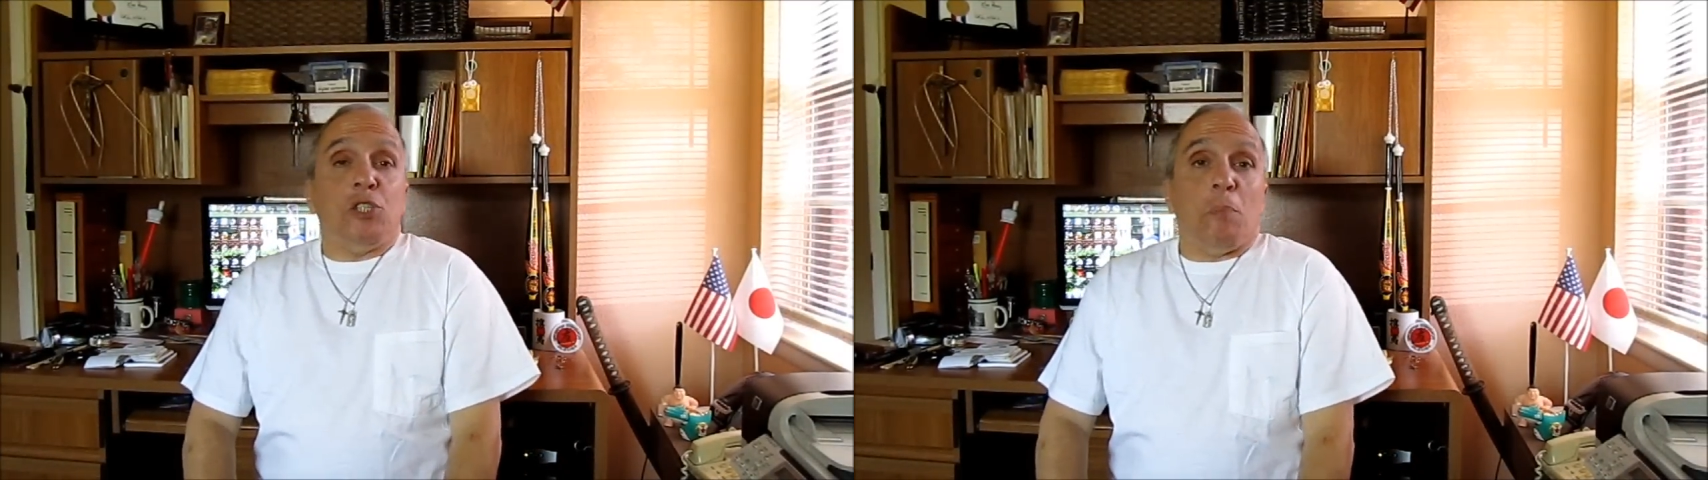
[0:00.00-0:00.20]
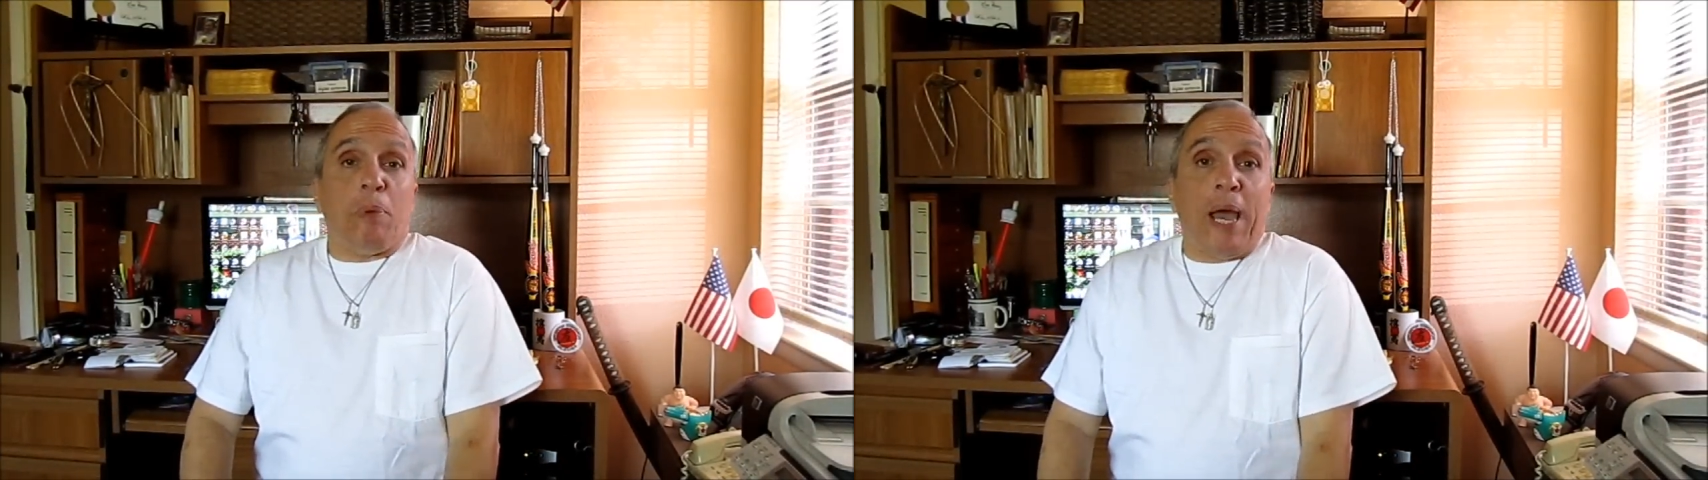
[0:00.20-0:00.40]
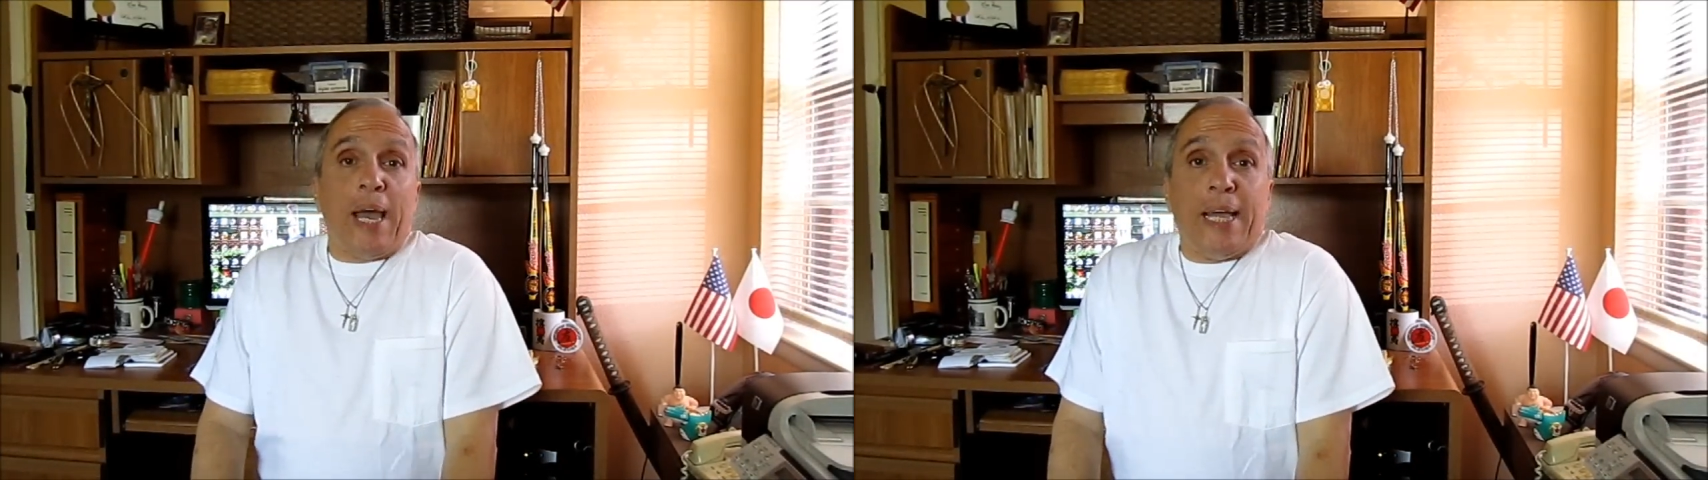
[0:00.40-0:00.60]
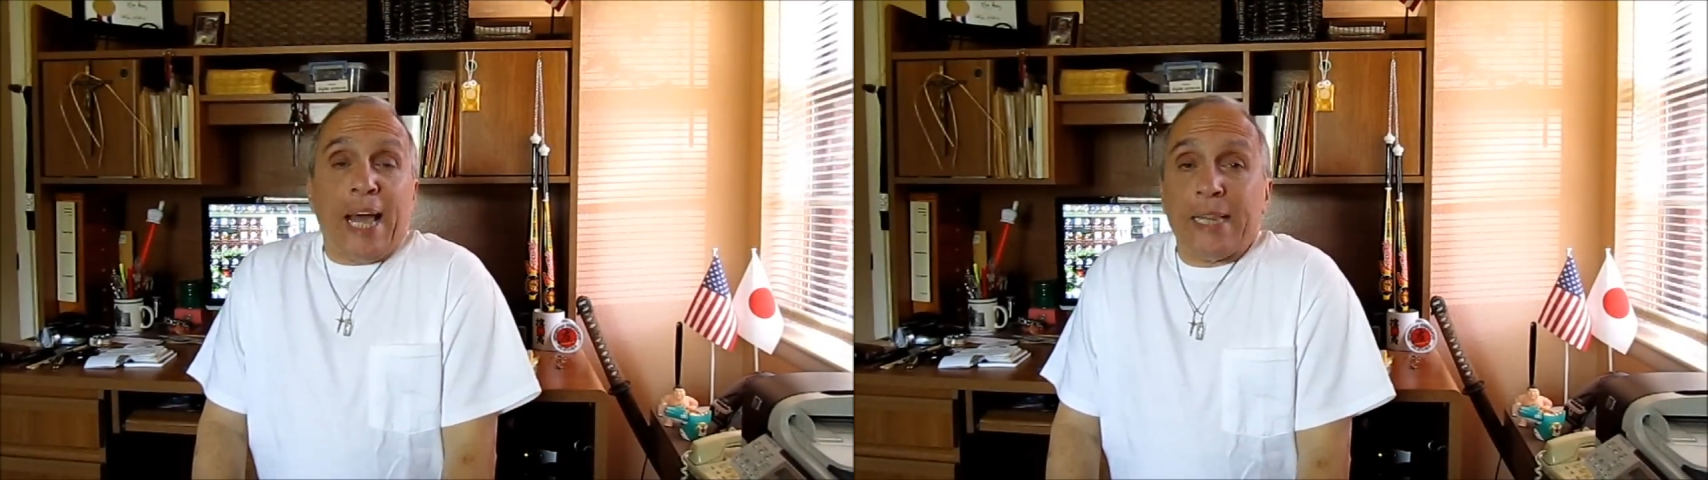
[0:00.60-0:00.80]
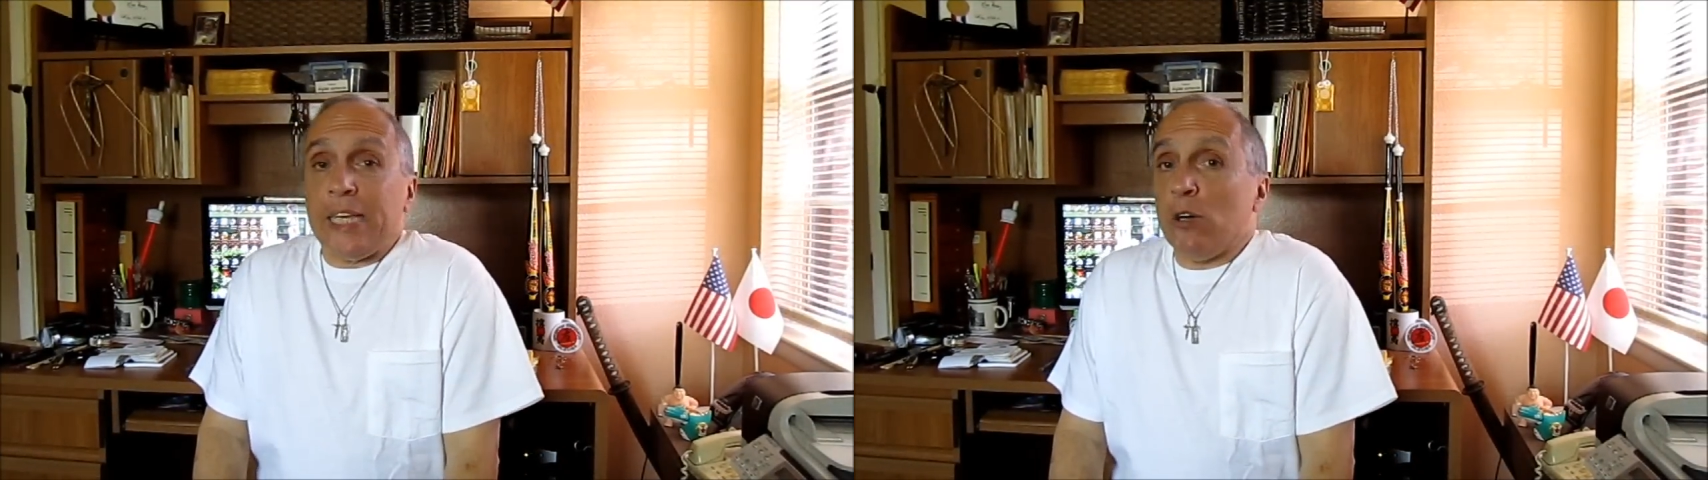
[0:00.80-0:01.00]
Japan
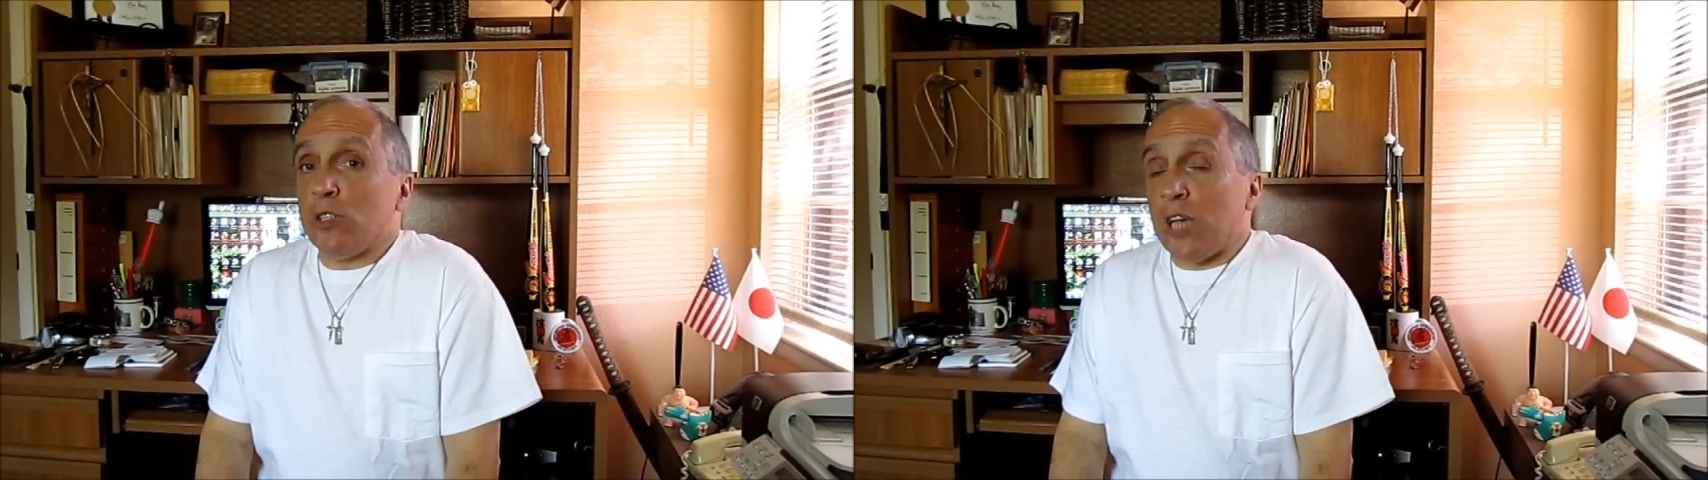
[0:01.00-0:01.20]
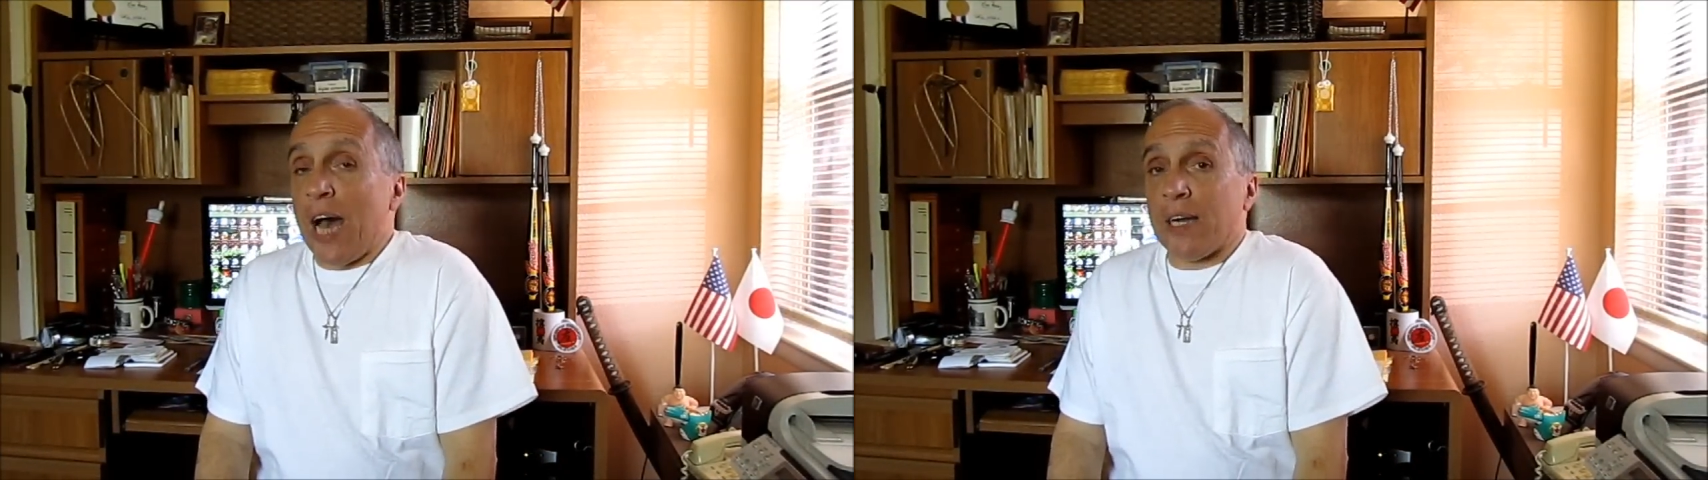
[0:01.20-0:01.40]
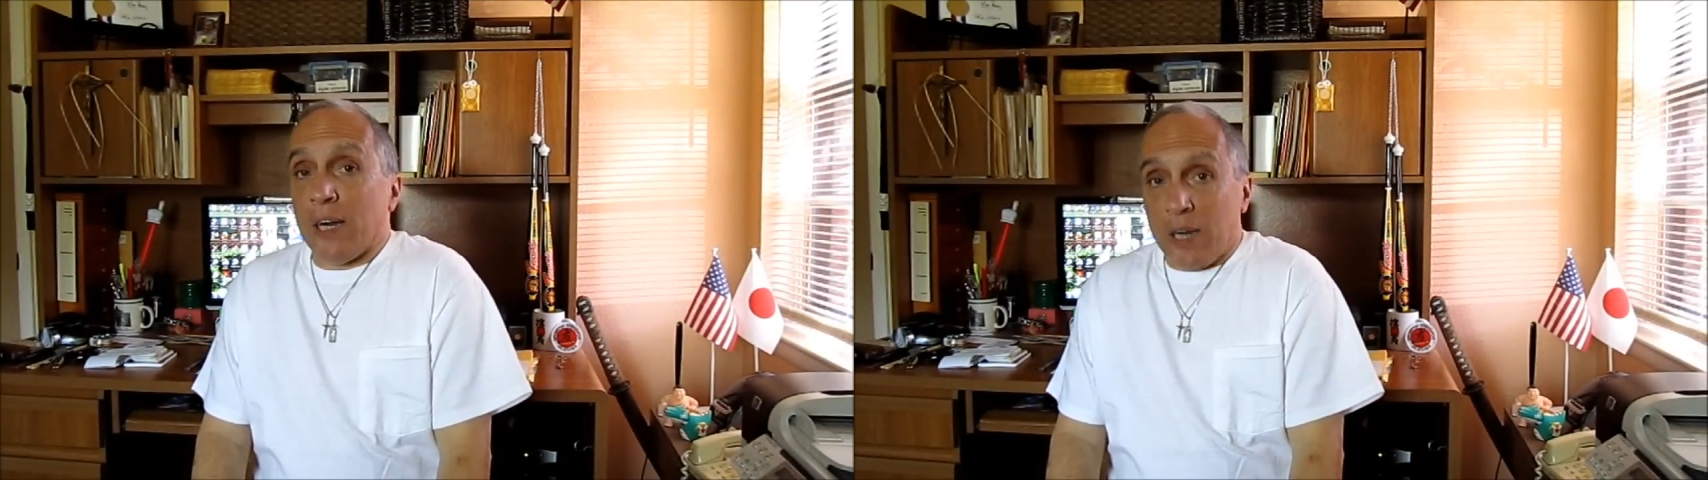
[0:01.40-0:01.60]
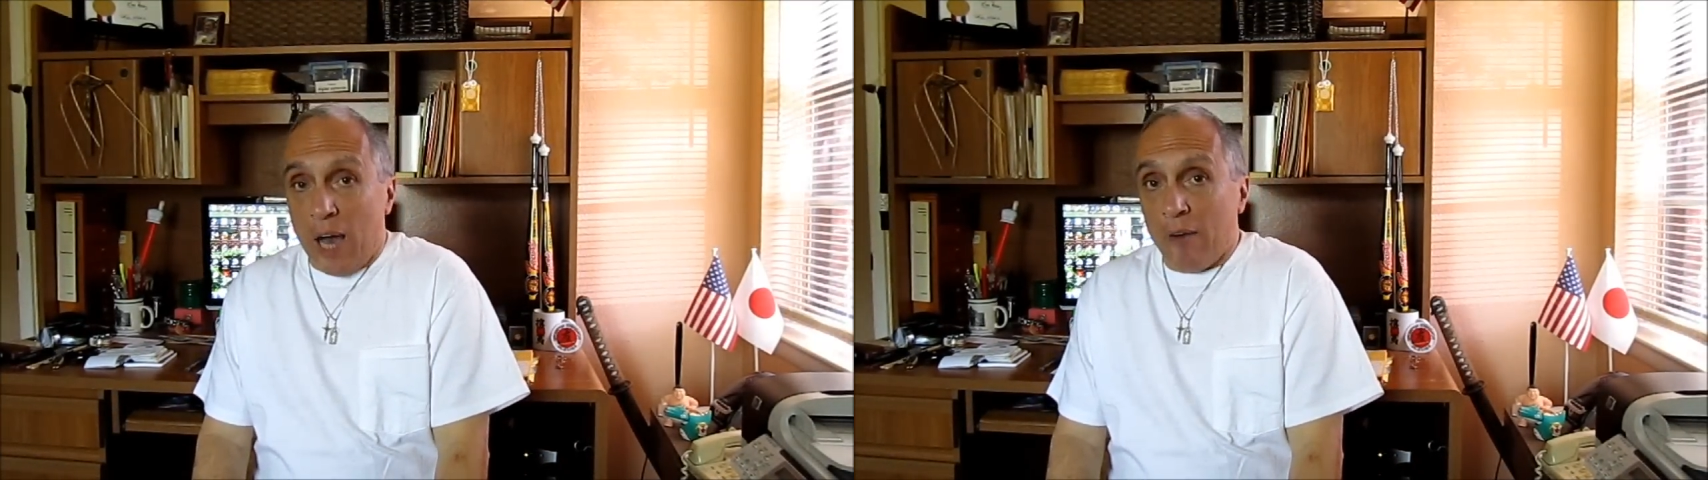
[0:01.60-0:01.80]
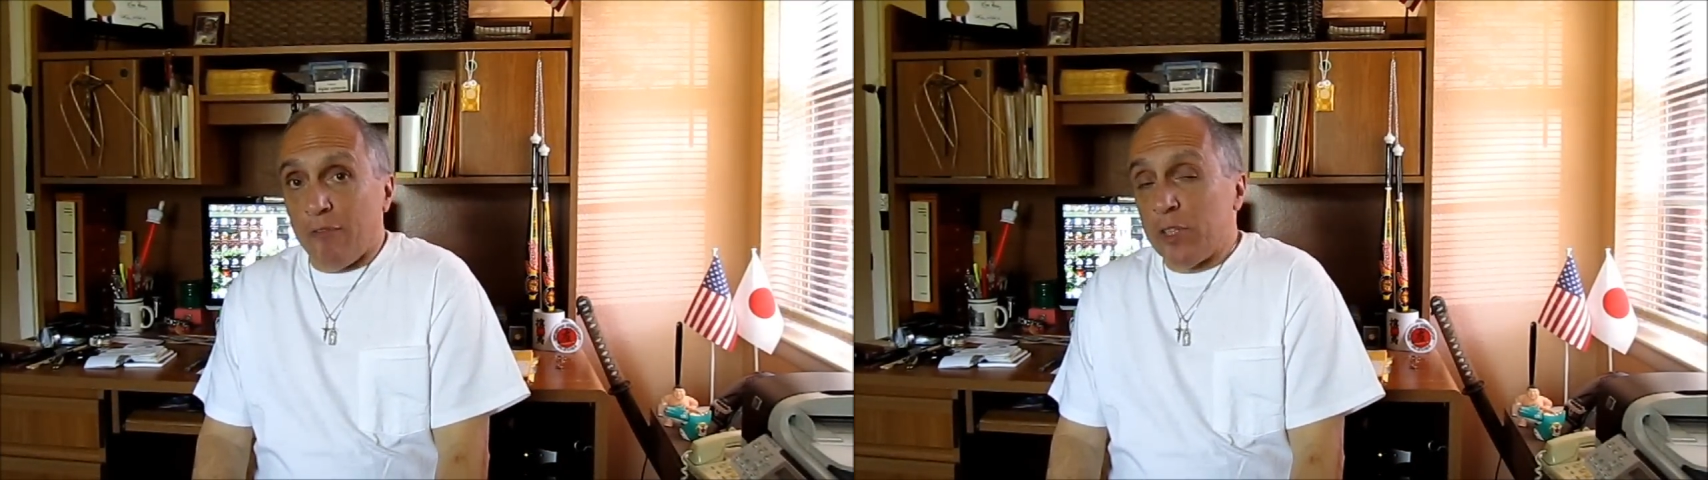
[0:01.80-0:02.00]
at the Osaka
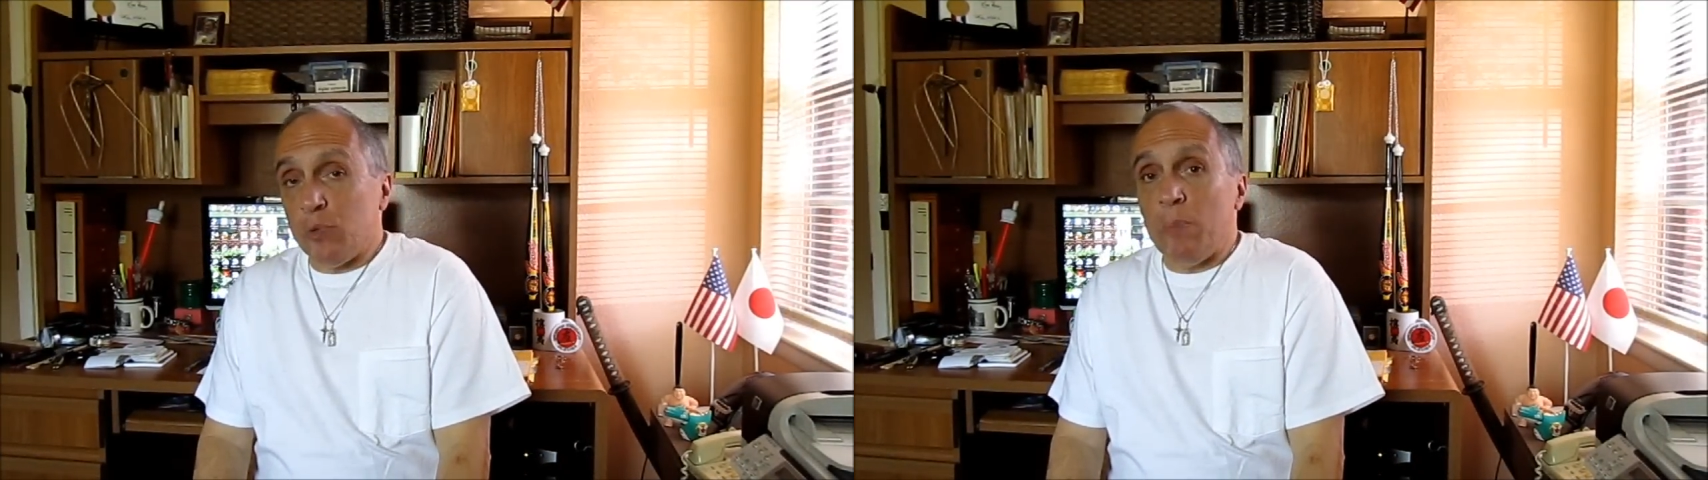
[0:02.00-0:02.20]
conference,